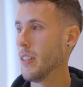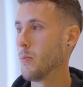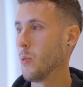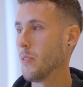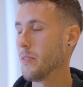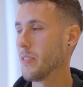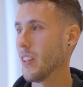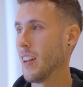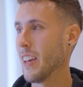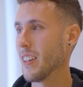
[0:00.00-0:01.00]
involves
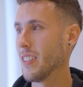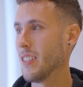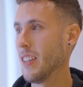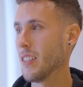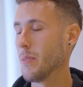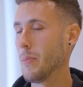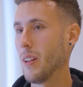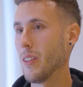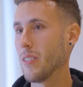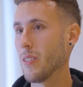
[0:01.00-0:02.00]
like 6
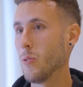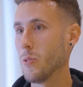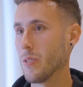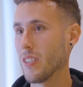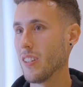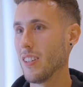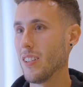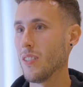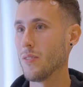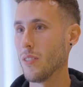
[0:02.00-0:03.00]
million losers of